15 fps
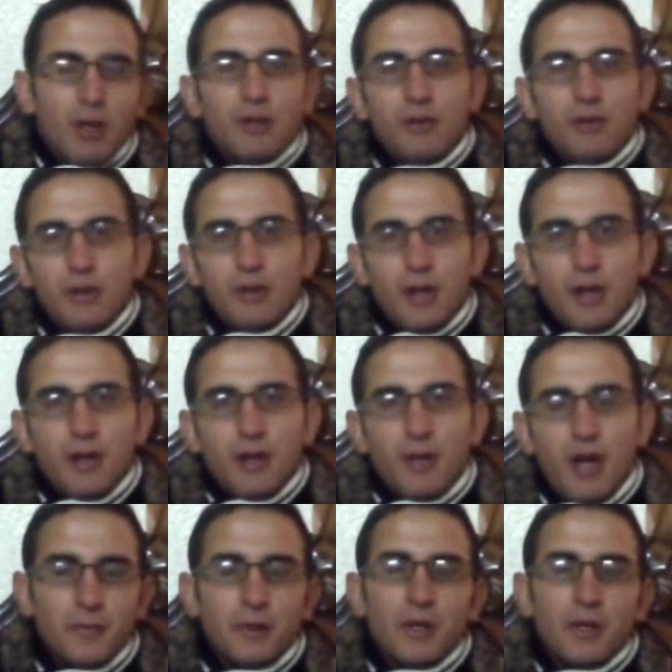of a
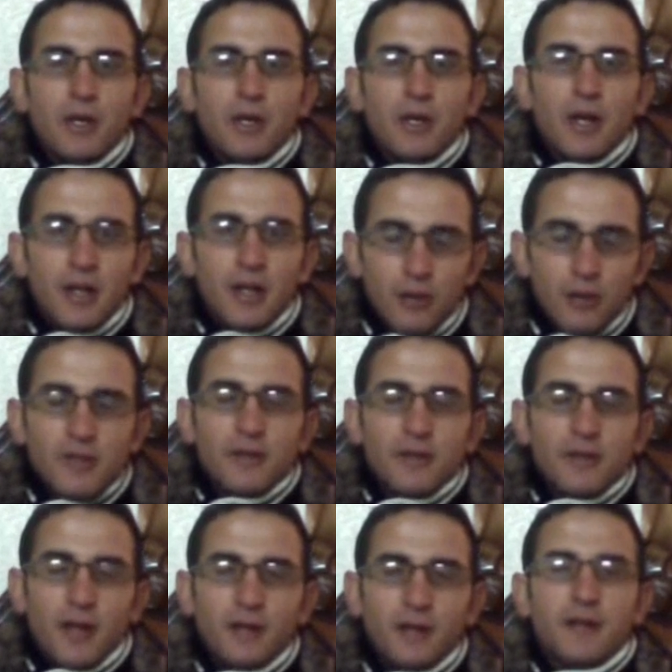host of
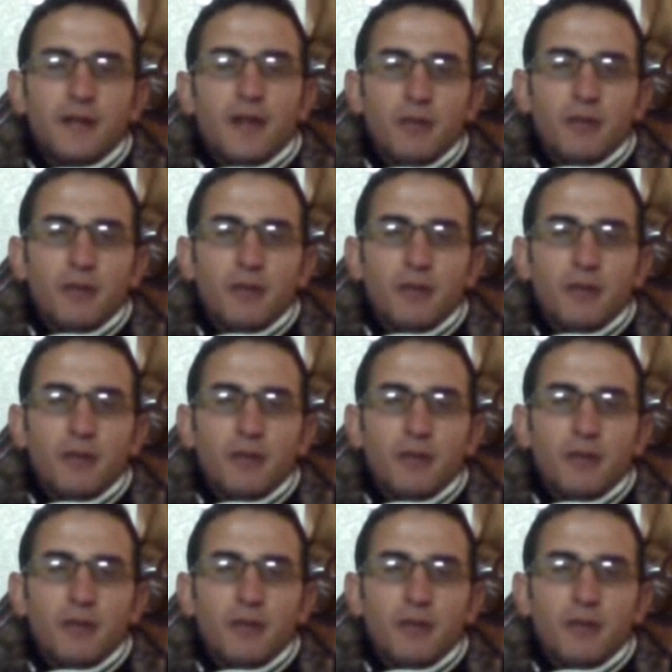other